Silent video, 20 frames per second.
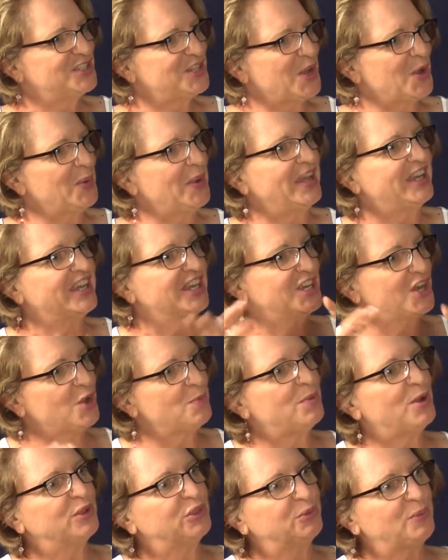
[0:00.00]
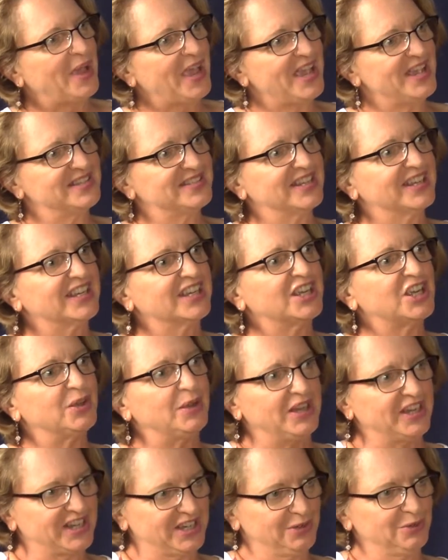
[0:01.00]
So it can go both ways.
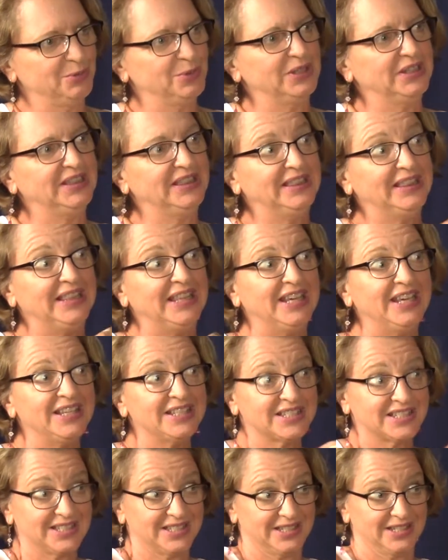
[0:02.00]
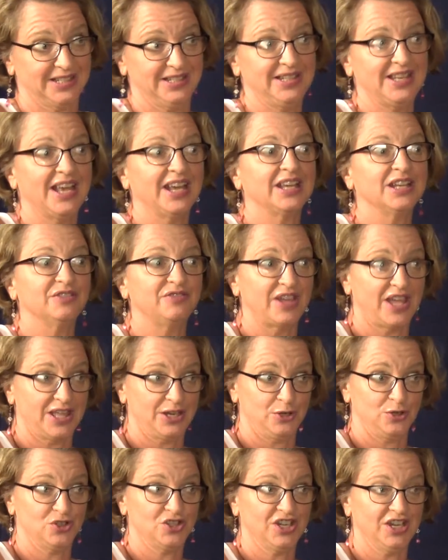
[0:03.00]
It can release negative
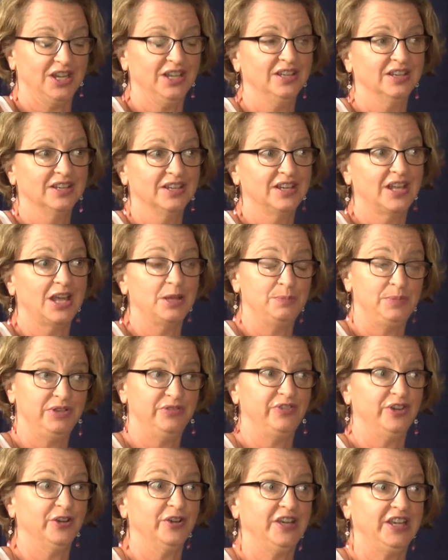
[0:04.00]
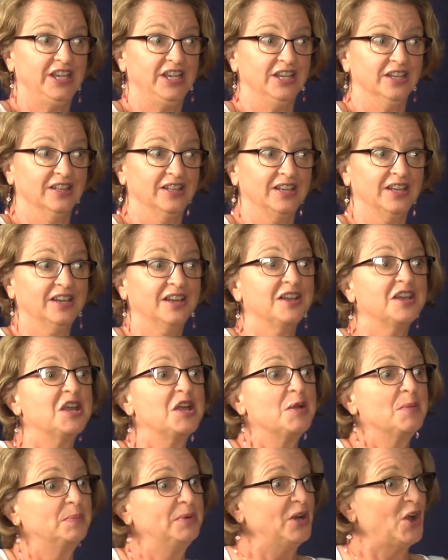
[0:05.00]
energy and be very healing,
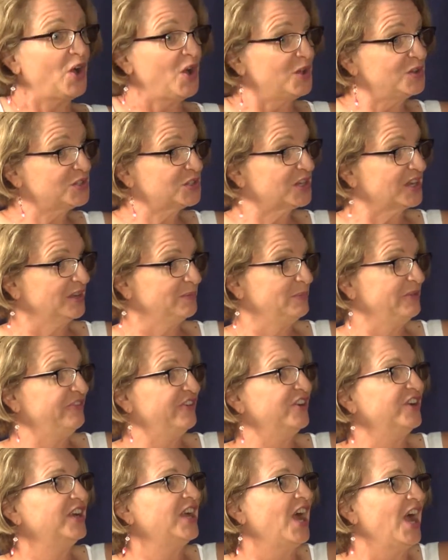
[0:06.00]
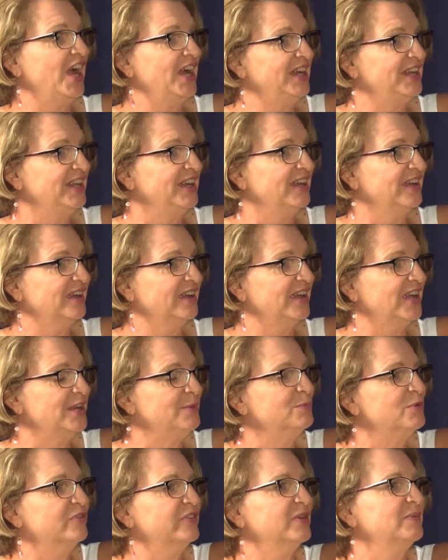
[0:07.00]
but it also can be very guiding
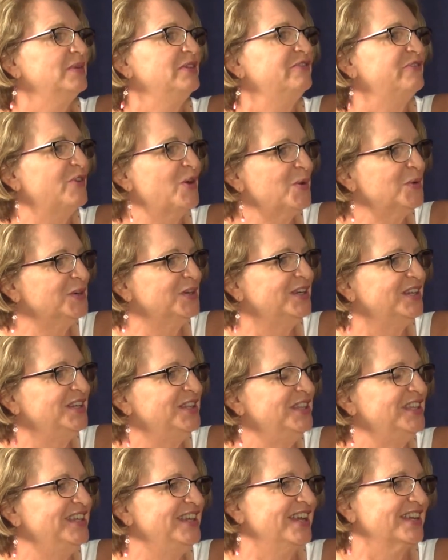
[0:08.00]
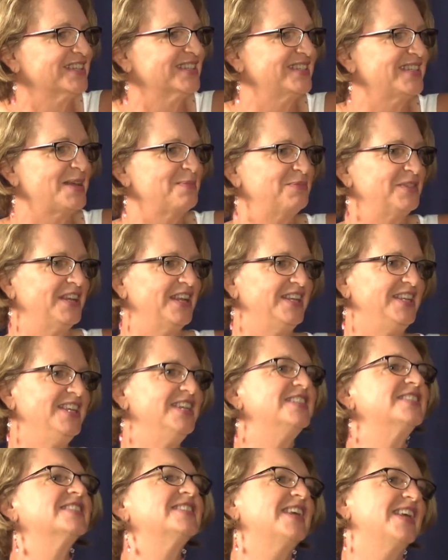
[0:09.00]
in moving me forward in the next step that I
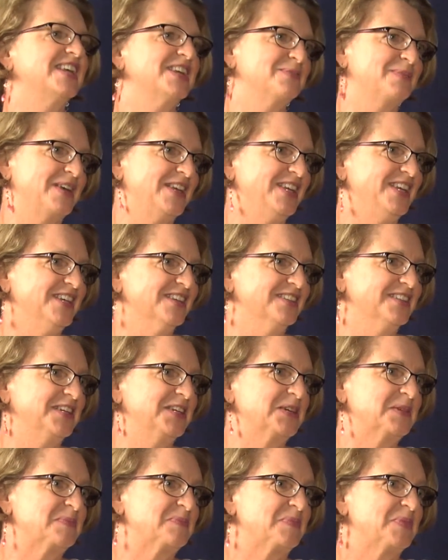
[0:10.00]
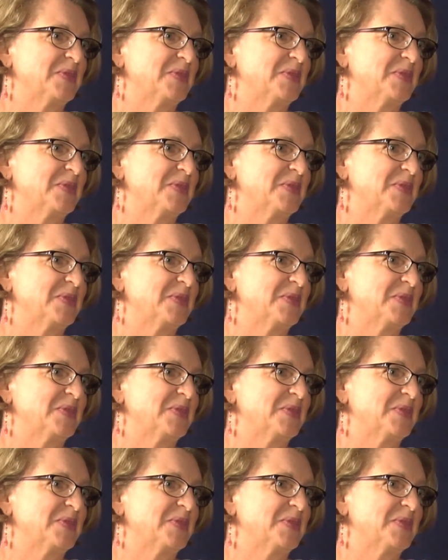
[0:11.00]
need to take in my healing.